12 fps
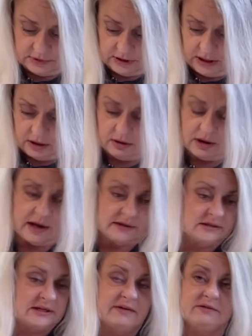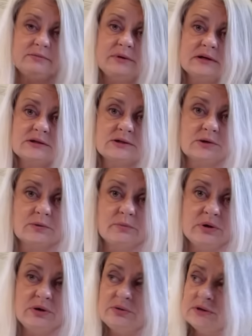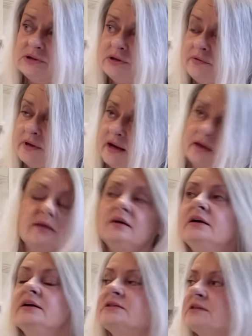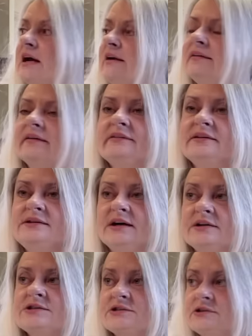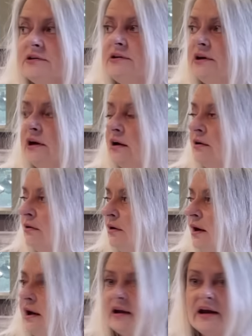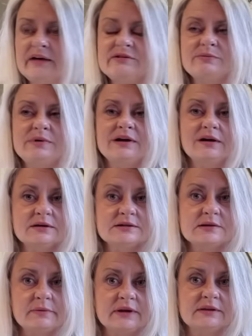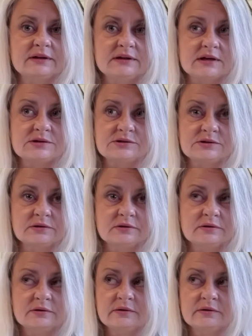you know, I just have to be in a certain mood to do that. It's kind of like the duster, you know. And I have to be honest about the duster.